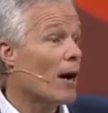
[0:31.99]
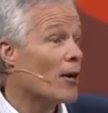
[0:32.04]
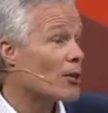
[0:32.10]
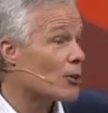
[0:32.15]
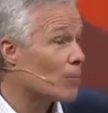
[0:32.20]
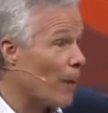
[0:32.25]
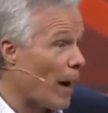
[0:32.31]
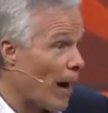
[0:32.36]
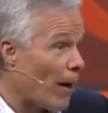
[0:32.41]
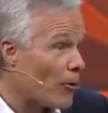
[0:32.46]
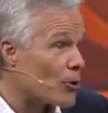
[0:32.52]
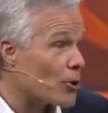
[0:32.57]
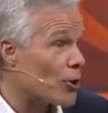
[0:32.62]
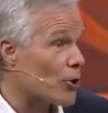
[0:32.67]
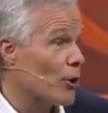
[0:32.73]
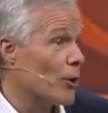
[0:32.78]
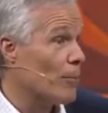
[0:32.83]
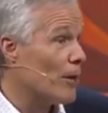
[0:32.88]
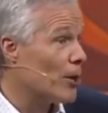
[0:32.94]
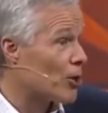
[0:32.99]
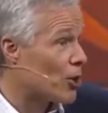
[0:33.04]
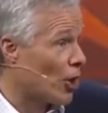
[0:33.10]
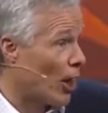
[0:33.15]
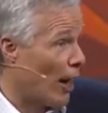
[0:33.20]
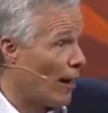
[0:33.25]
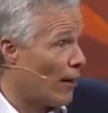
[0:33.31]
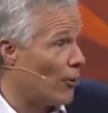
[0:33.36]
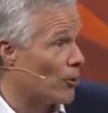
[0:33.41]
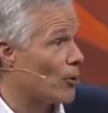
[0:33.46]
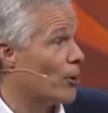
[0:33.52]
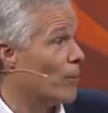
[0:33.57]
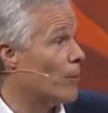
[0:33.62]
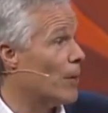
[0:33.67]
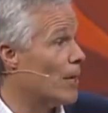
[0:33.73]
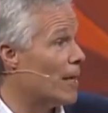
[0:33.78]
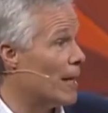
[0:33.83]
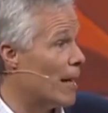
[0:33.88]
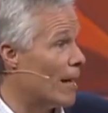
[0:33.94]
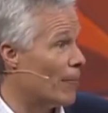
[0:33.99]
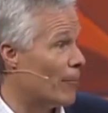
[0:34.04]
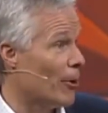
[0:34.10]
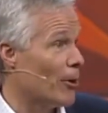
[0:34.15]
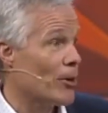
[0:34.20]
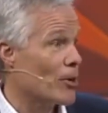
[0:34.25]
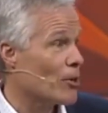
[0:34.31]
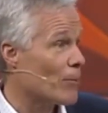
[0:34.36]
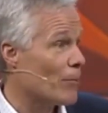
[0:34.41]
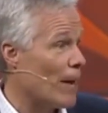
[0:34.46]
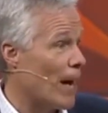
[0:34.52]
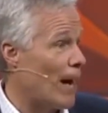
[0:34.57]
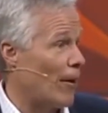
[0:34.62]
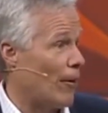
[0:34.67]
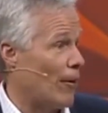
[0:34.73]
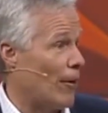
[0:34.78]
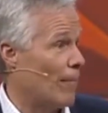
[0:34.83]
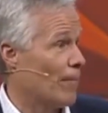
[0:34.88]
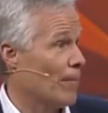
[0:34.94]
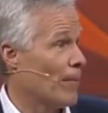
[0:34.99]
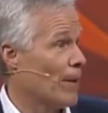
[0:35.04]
spouse, could be a child, could be a neighbor, doesn't matter.